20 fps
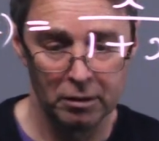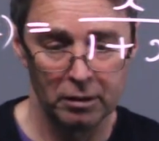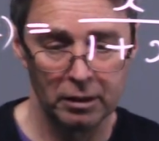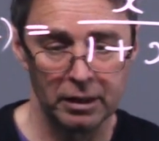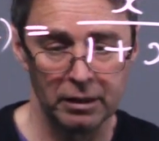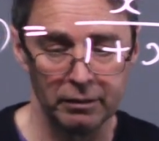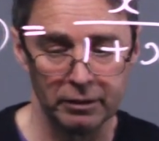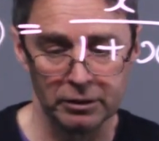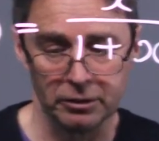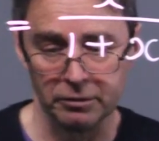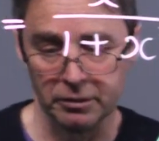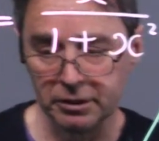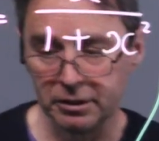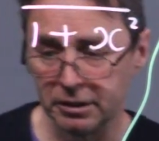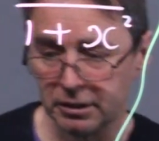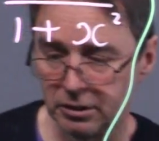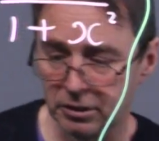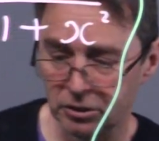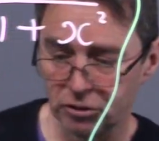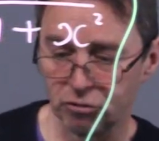
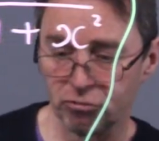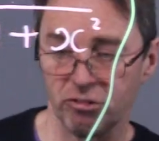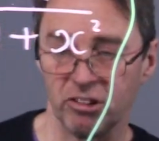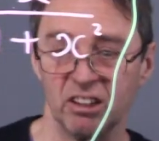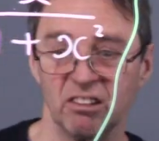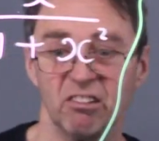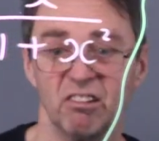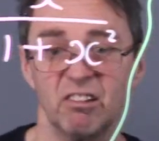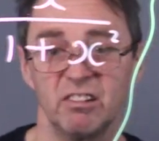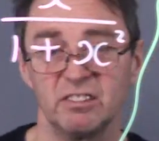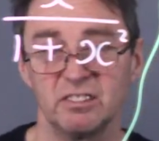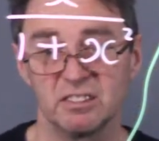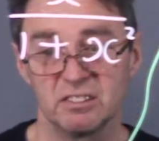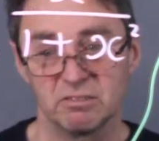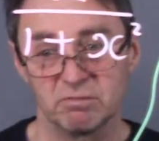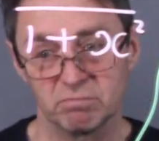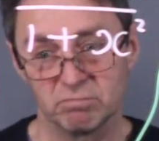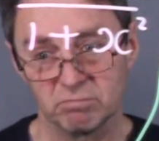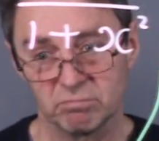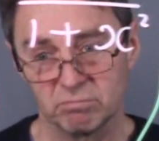Characteristics are straight
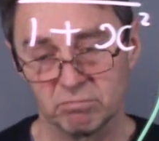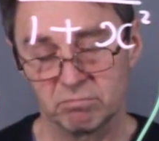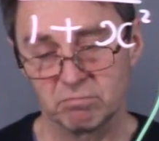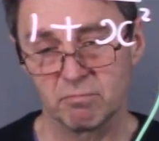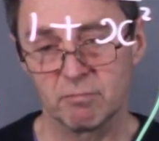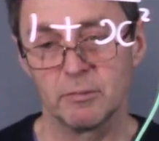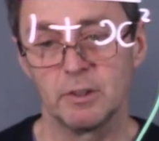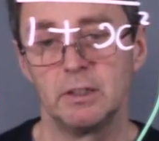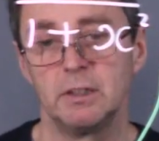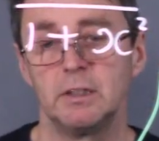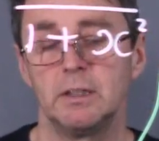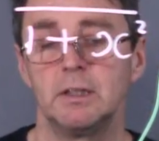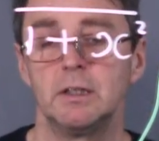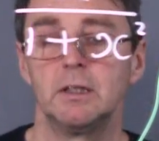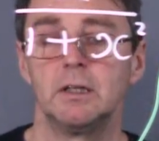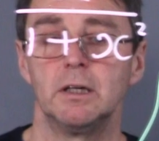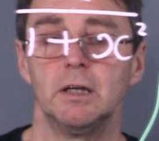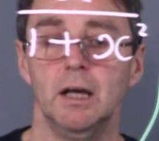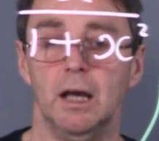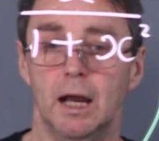lines.
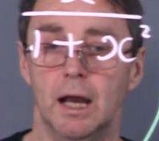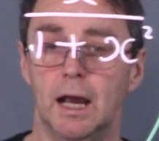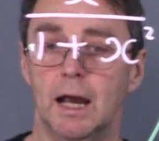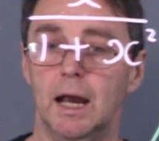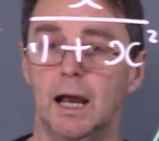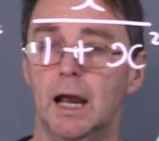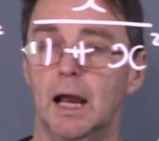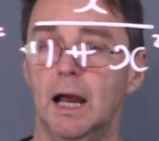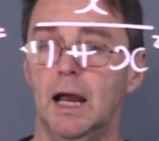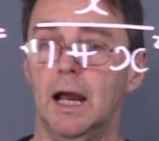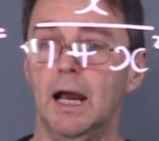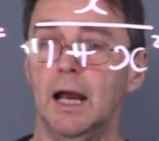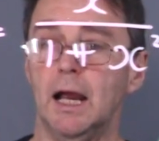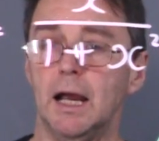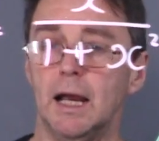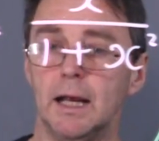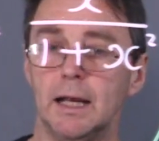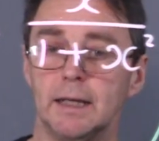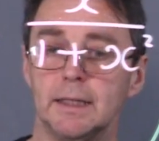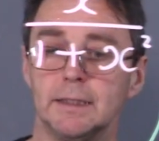
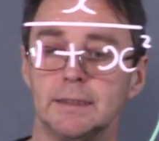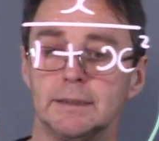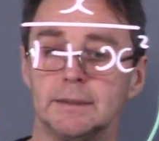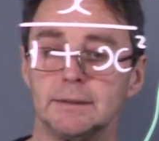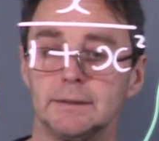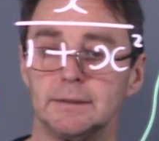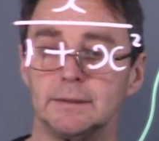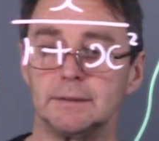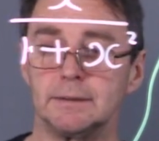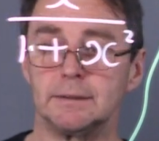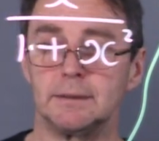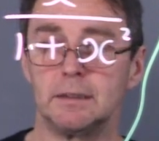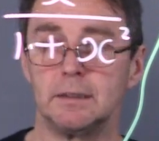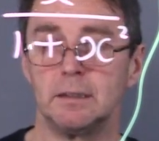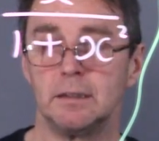And